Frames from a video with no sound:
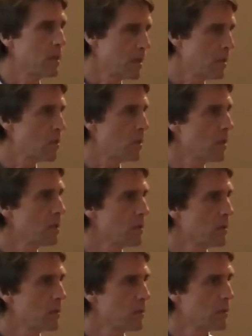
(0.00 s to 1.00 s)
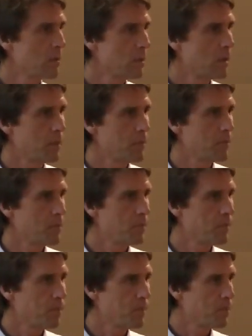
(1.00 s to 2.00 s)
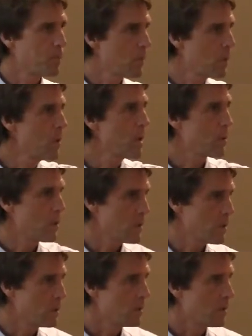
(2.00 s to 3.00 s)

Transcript: initially. Yeah. You had a question.